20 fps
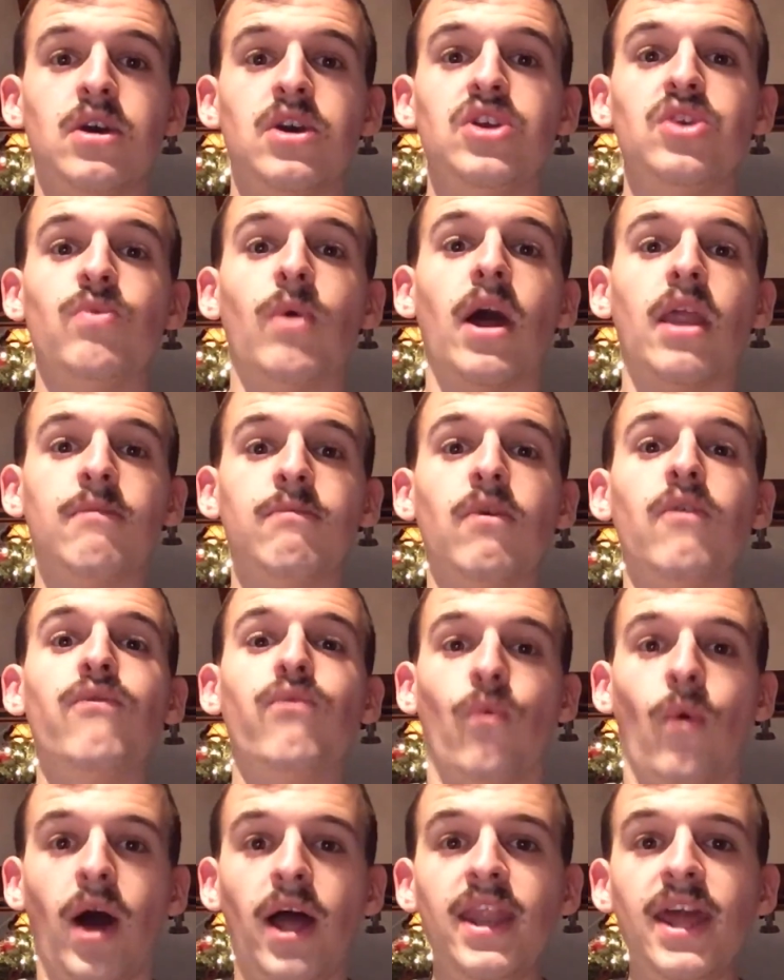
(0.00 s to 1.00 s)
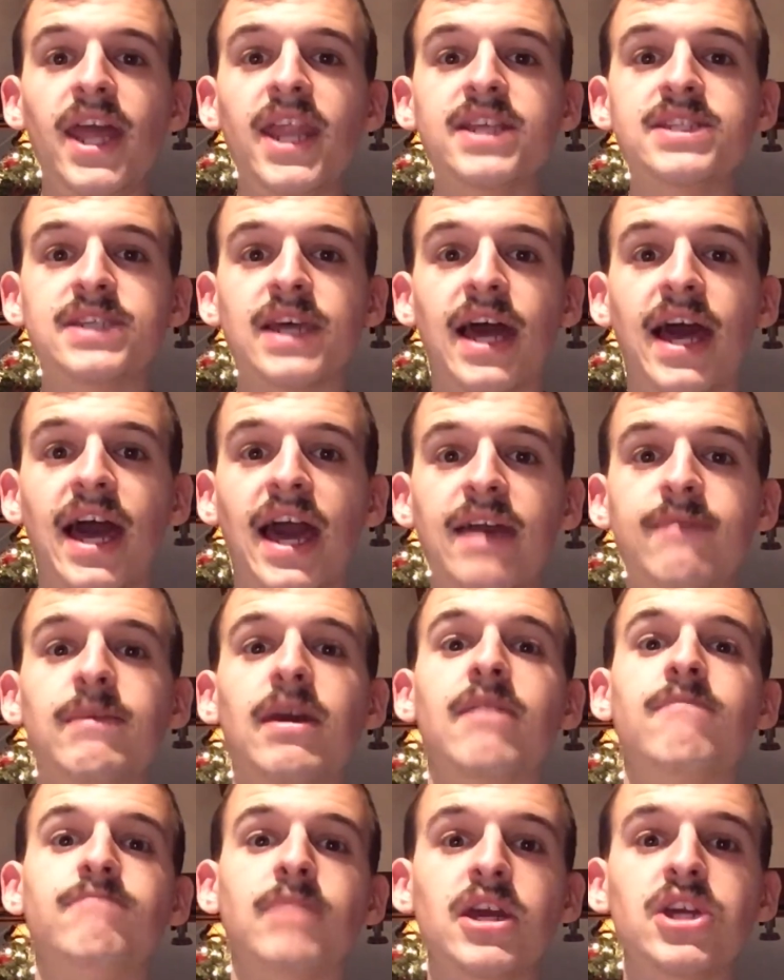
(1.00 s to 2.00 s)
You want to move one at a time
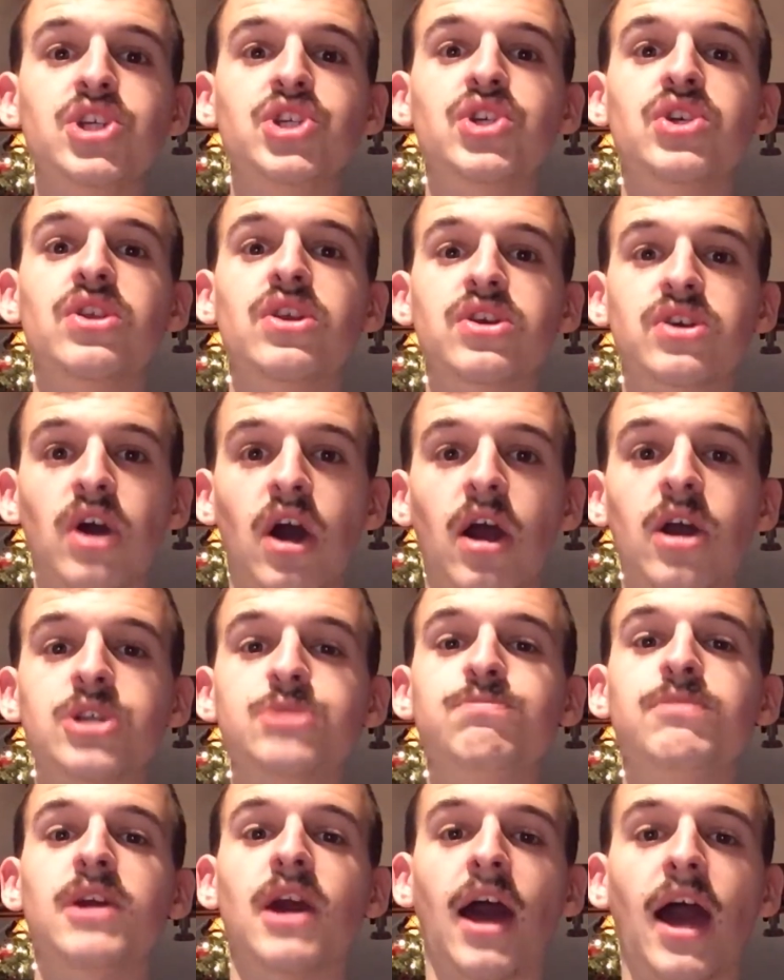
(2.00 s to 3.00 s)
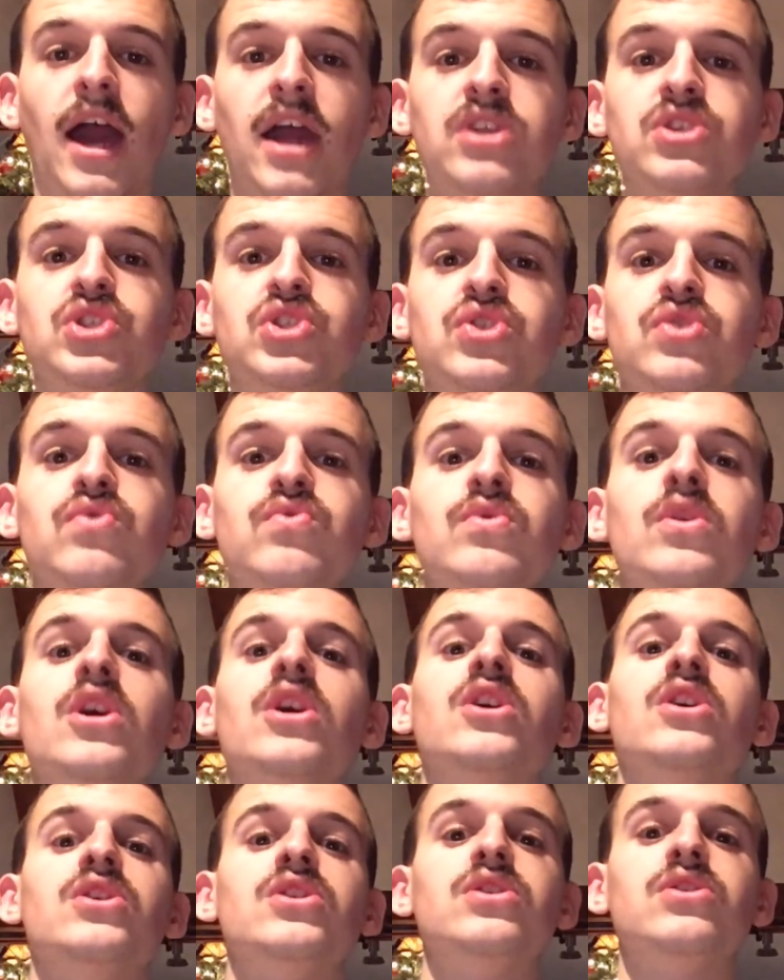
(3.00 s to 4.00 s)
and make sure the cars behind you
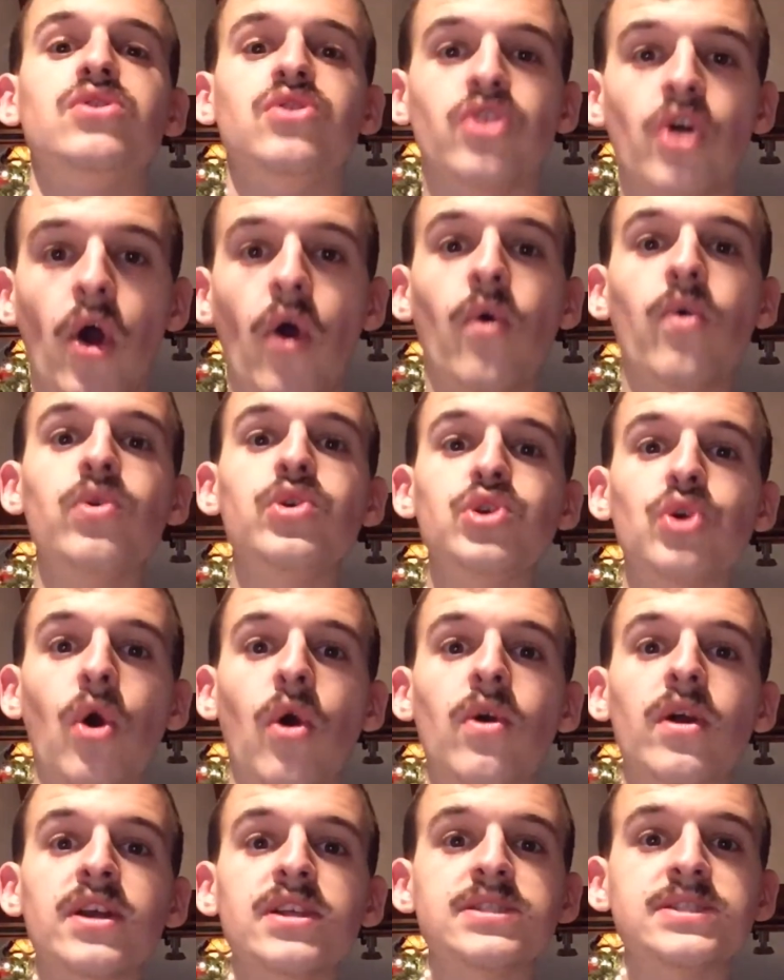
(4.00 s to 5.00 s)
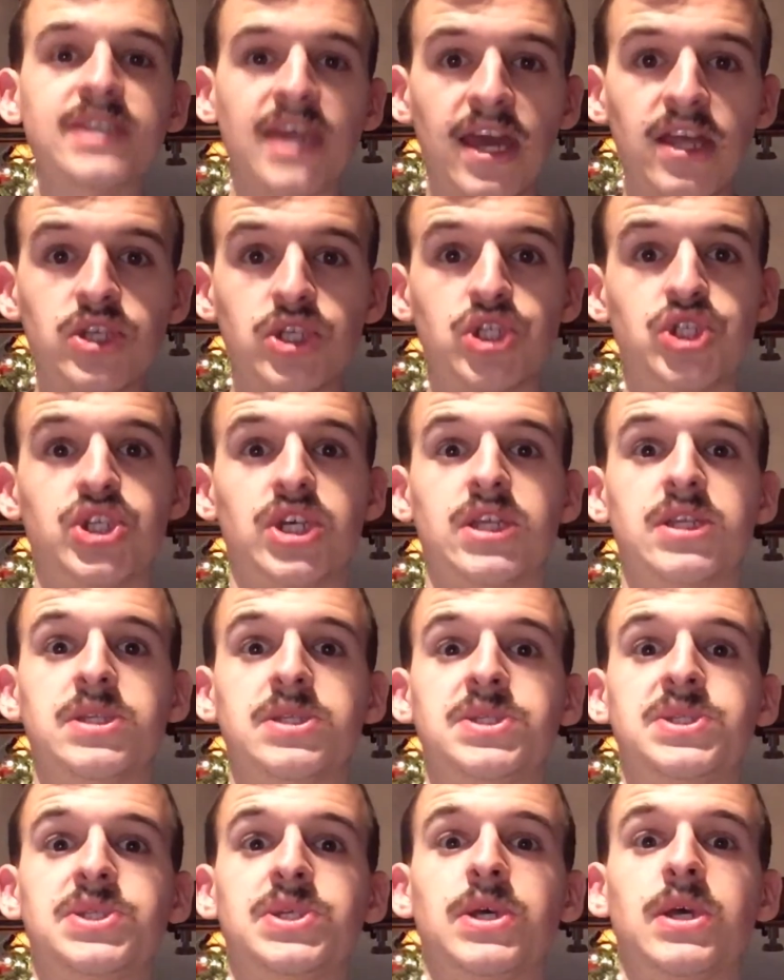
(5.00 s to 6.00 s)
know your
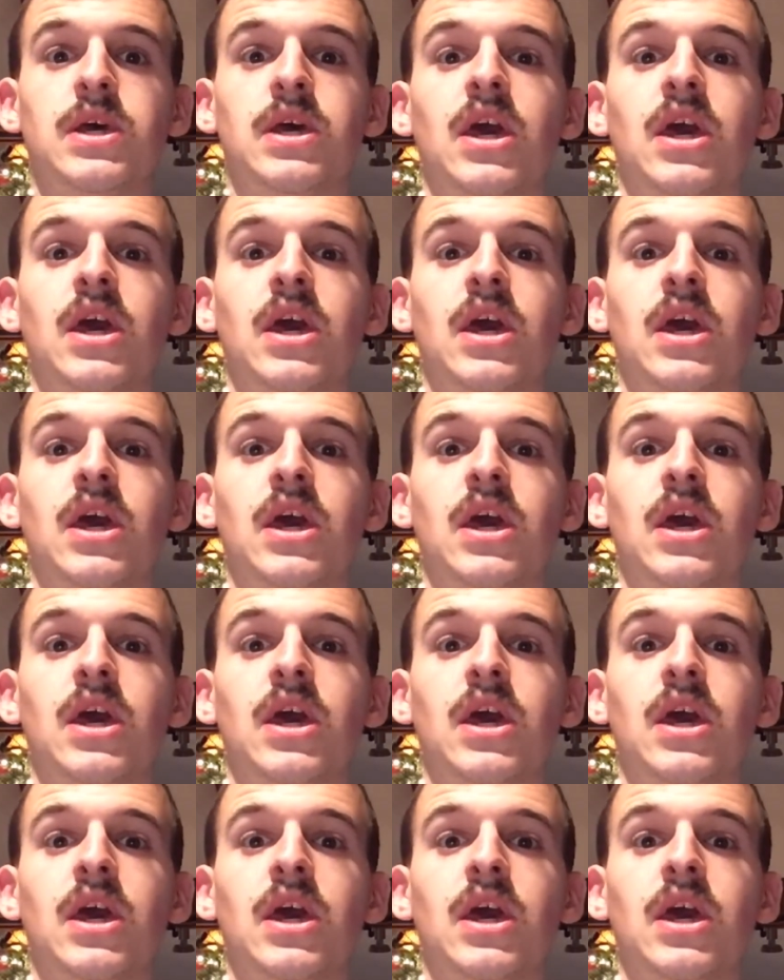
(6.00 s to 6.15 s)
intentions.